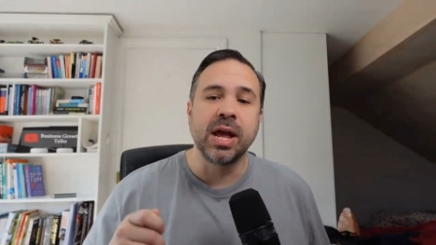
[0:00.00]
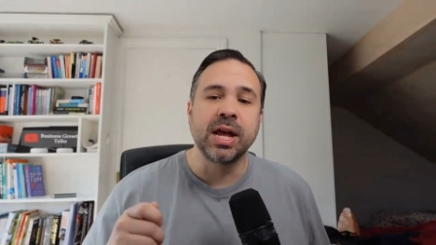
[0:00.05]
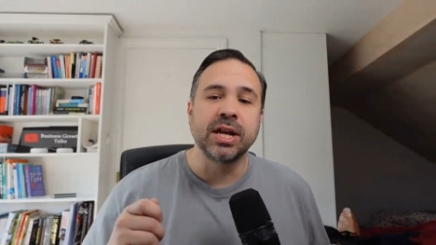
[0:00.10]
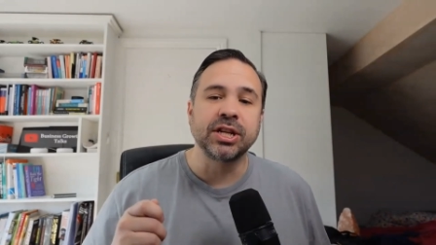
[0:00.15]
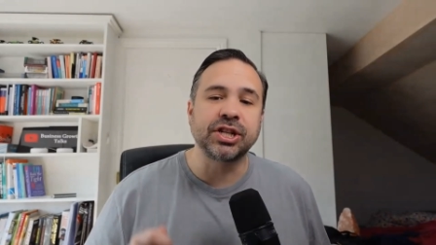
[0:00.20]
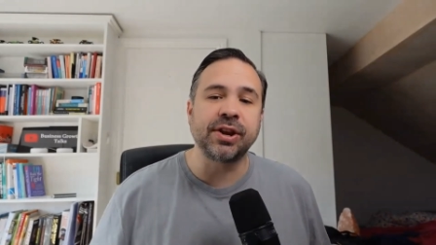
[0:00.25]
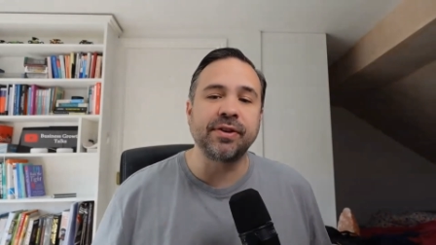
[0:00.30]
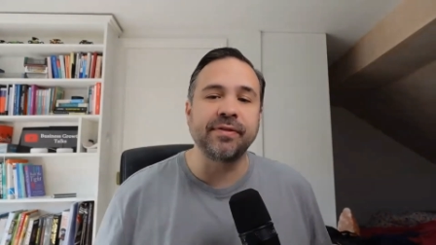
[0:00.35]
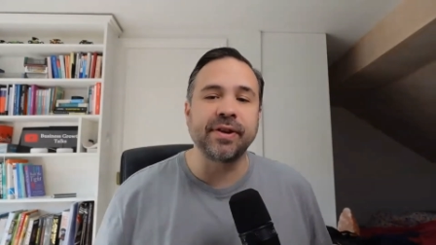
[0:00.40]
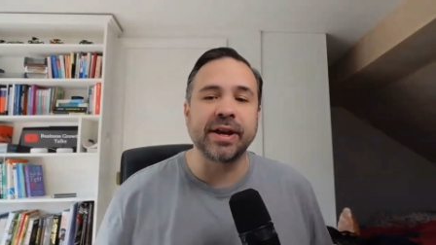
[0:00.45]

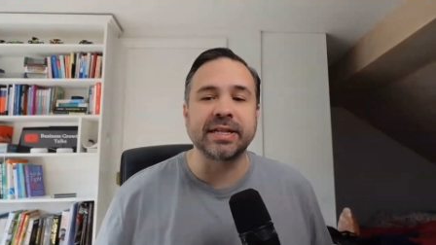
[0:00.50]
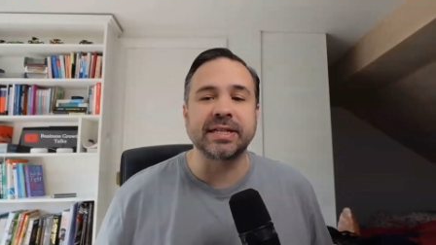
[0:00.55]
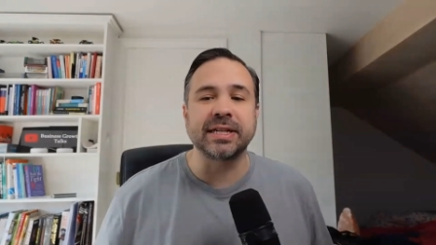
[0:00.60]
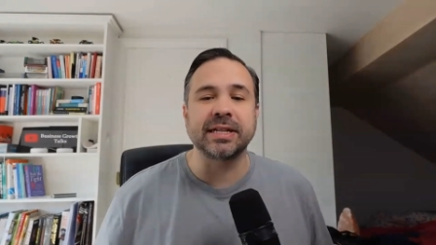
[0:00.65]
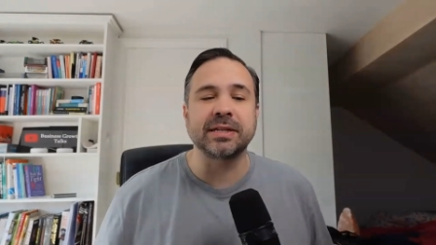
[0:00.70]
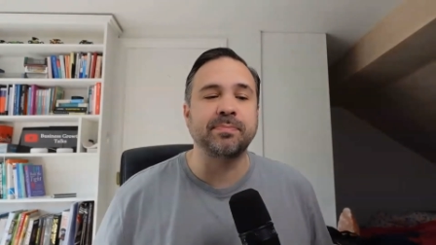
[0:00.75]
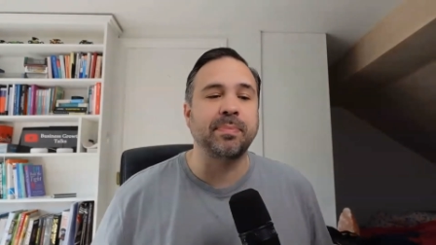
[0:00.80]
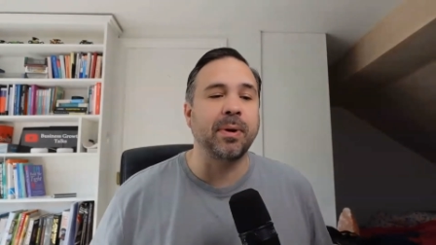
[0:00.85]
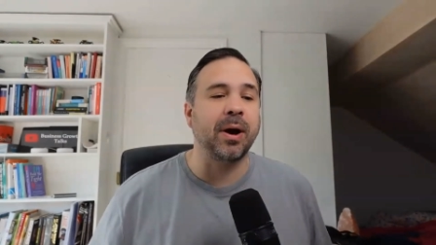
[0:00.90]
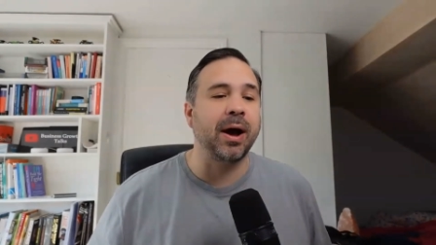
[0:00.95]

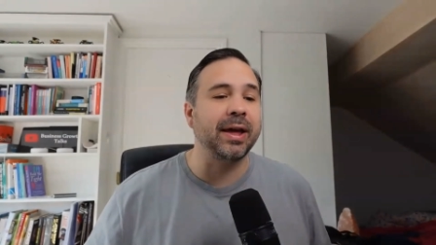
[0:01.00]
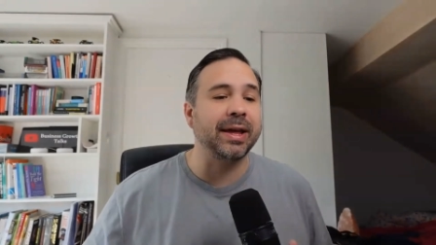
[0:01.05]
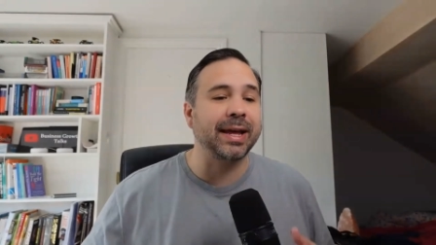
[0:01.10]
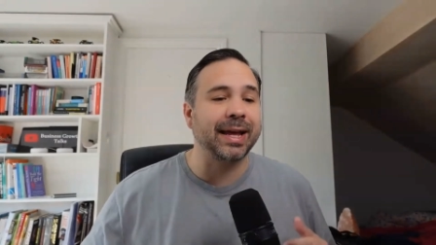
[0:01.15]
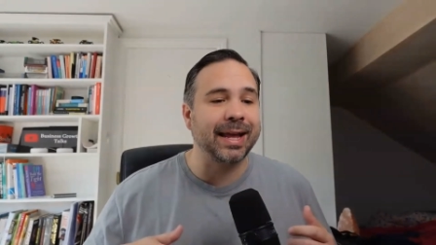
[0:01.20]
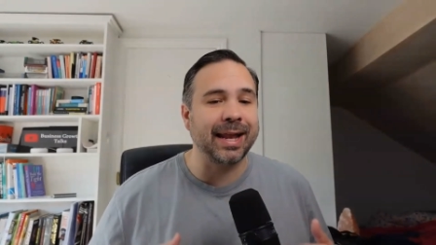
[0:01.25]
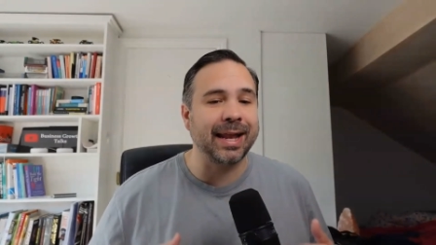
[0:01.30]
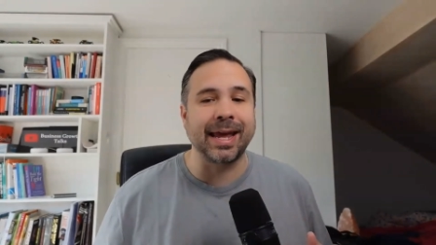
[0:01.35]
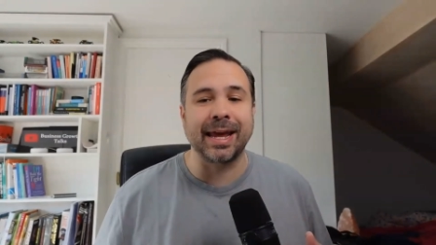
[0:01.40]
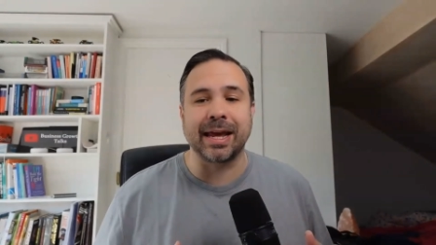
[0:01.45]
generated by
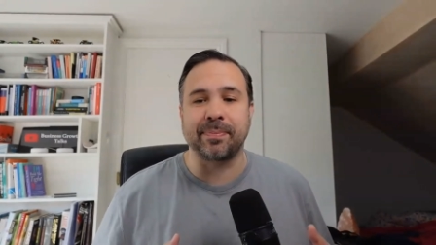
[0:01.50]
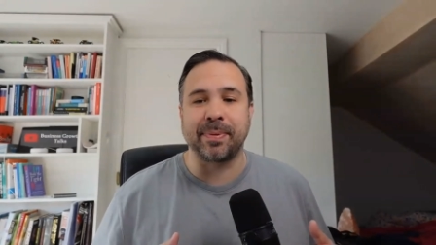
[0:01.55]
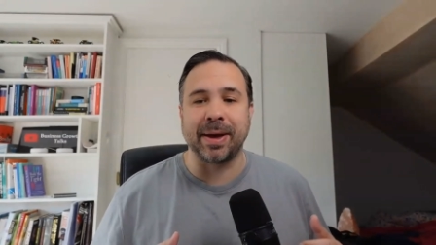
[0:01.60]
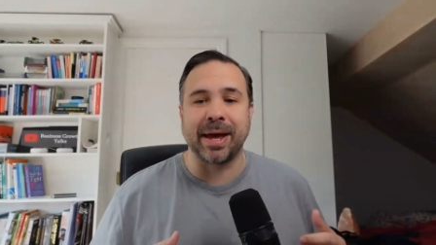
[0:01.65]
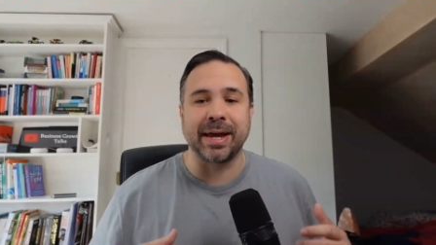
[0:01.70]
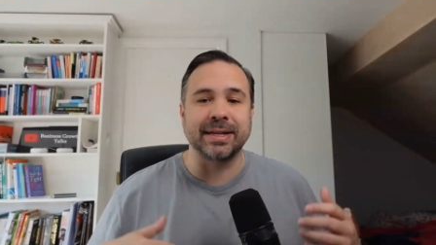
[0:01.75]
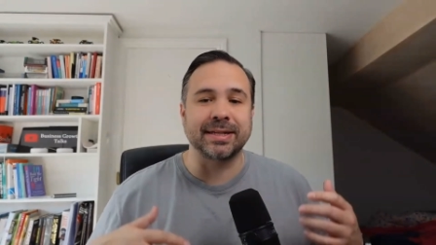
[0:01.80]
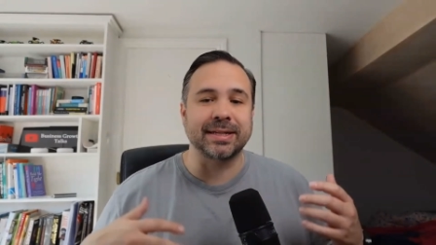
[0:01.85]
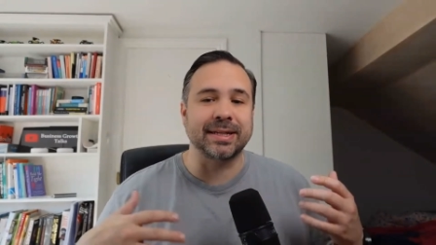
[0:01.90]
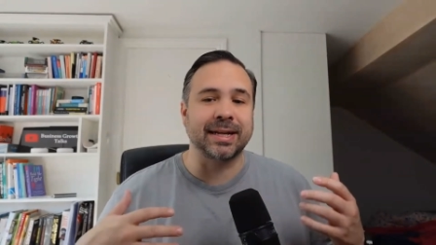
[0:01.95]

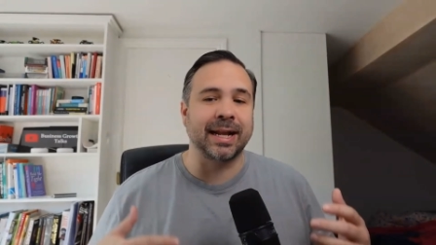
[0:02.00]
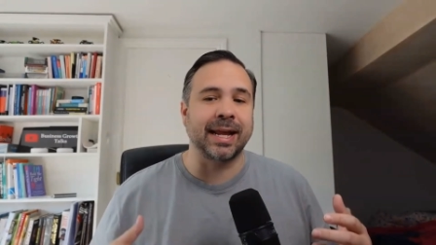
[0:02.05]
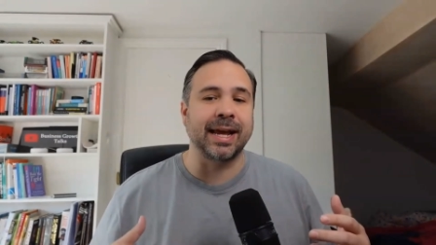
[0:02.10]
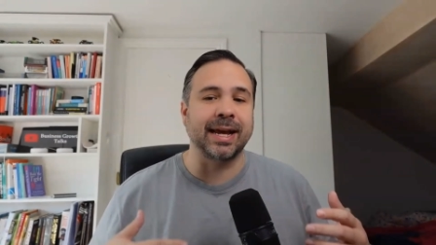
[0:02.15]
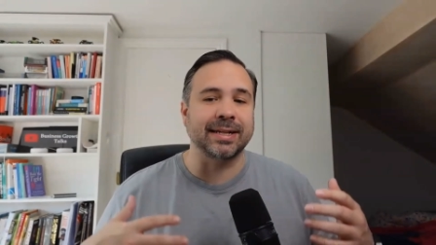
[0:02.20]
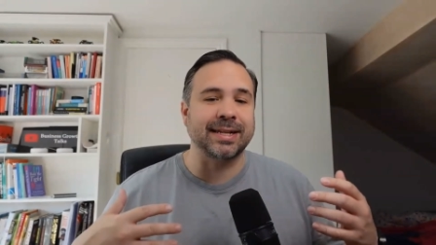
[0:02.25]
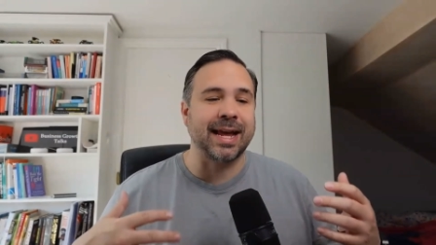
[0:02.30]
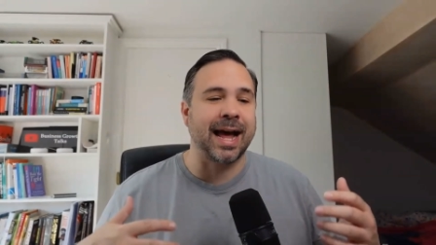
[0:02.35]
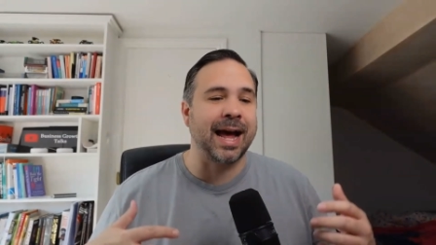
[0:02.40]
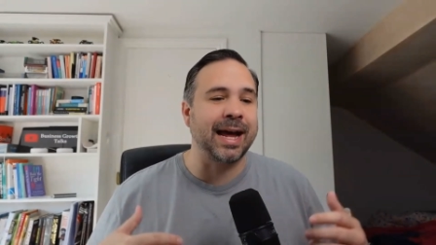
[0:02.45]
clickbait,
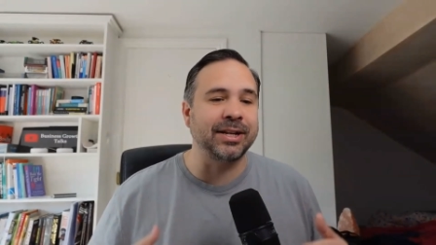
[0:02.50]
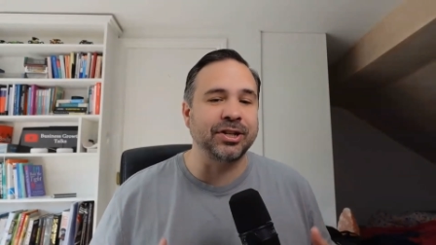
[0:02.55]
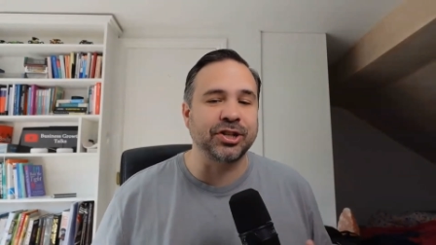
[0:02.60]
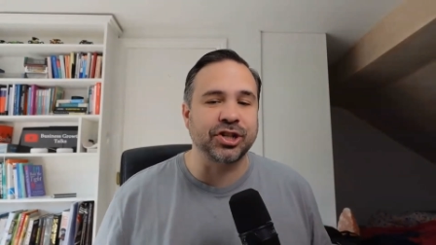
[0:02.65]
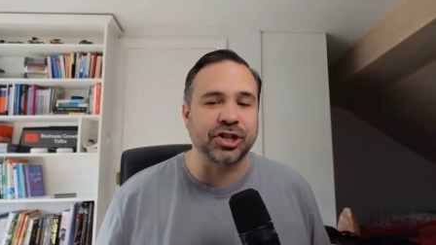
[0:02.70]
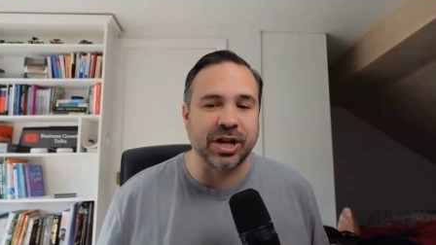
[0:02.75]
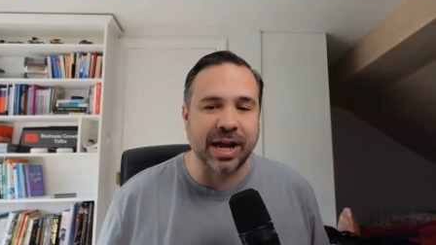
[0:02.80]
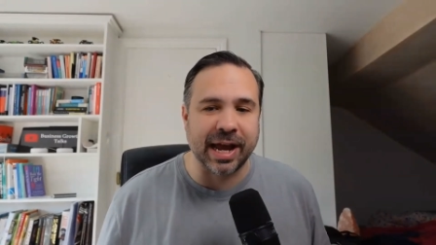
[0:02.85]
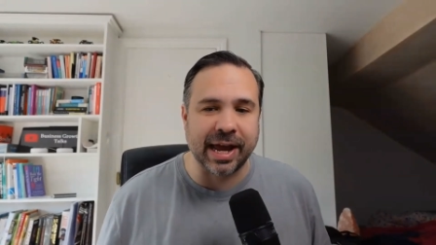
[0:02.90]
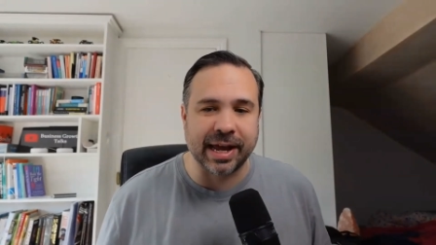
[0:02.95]
clicks, and
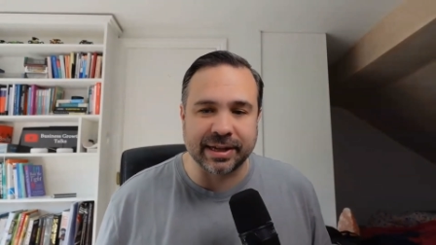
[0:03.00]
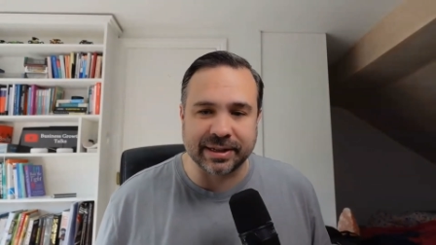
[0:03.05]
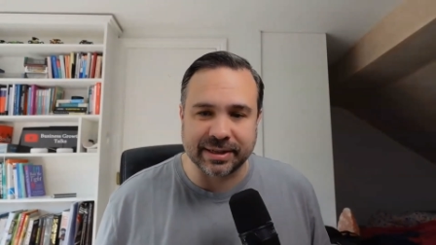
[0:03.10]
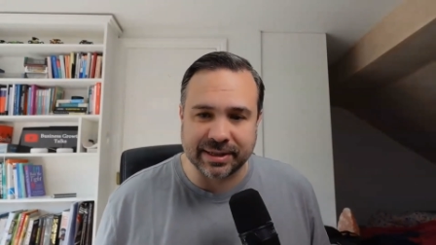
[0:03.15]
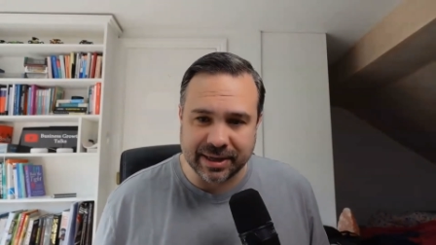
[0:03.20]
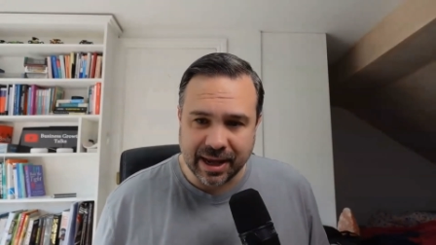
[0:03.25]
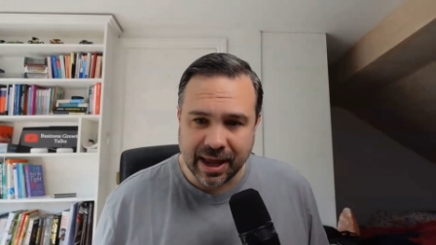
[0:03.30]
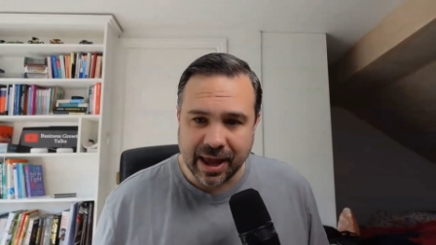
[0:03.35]
shares.